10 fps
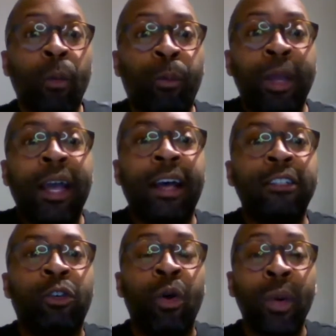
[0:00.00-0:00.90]

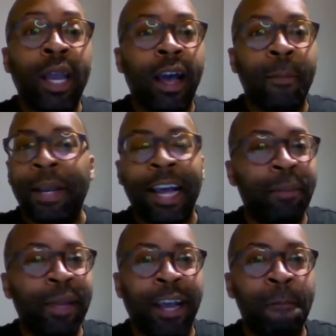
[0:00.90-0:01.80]
Because growing up and
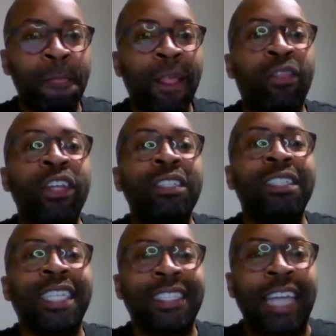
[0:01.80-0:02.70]
coming up, this
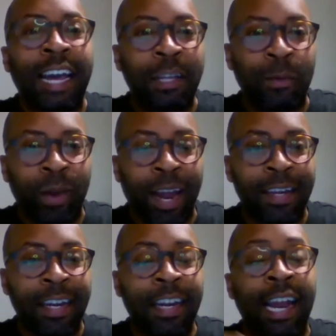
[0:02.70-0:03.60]
is exactly what I
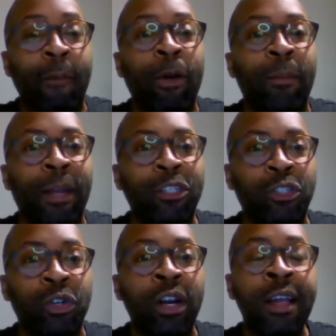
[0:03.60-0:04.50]
needed. And I want to make
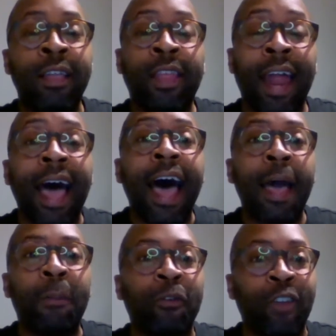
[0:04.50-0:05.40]
sure that
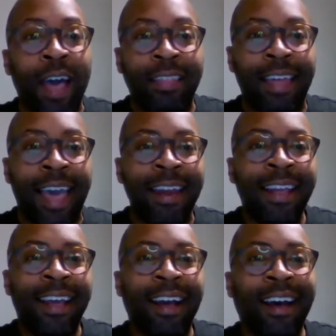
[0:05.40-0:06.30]
I provide that
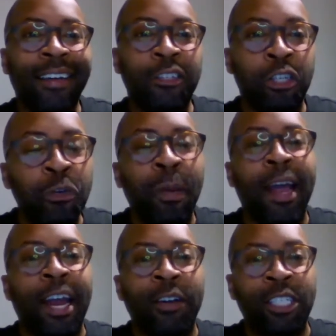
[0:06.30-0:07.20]
to
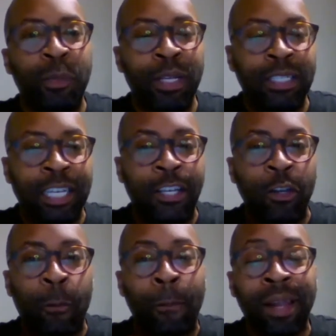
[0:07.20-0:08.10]
my
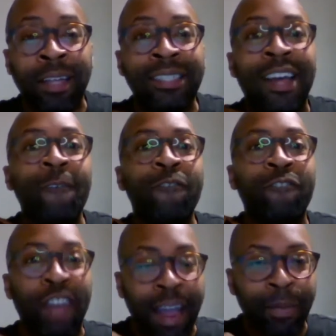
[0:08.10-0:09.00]
LGBTQ plus
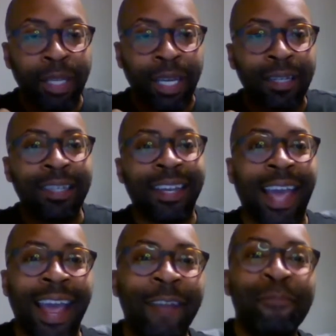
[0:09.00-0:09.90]
family.
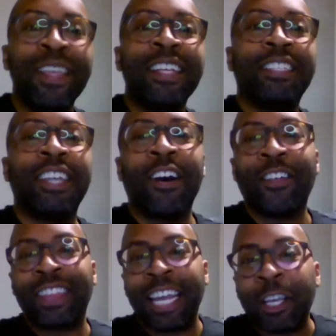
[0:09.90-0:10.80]
Okay, so
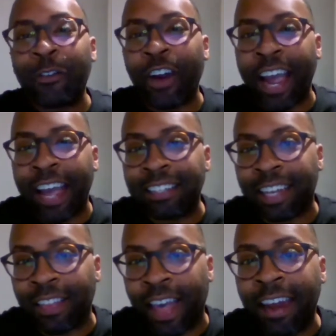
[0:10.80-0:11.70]
thank you for
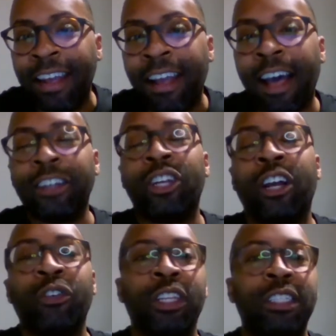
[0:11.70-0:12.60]
asking that,
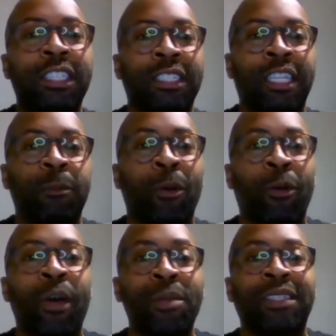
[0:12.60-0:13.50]
Chandra. This
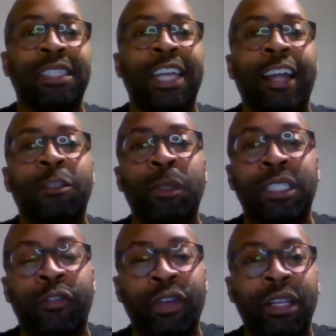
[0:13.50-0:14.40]
program is designed
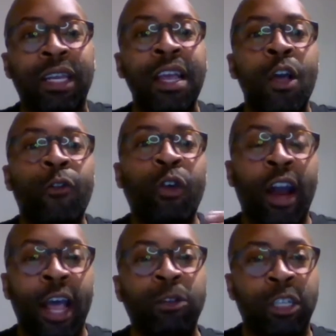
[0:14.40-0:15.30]
specifically
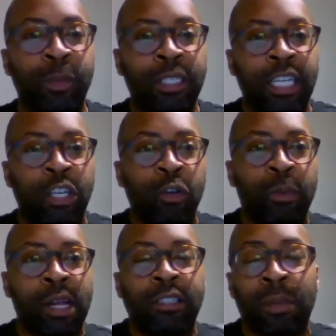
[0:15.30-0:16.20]
for LGBTQ
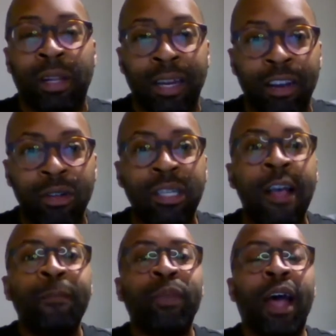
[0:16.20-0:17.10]
plus millennials.
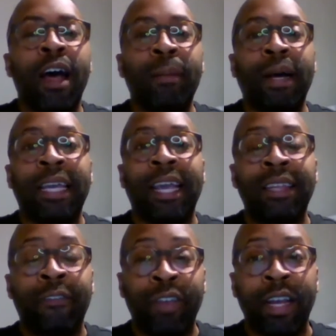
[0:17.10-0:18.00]
Again,
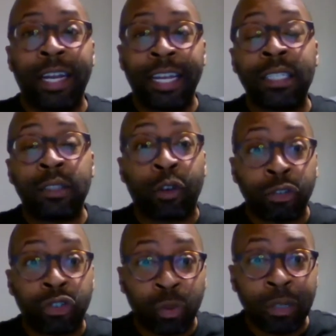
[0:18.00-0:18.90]
the event is
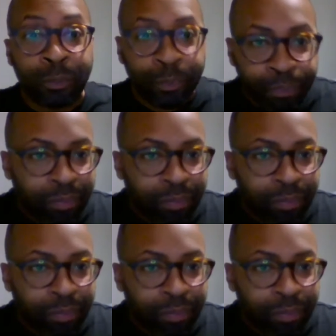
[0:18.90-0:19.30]
virtual.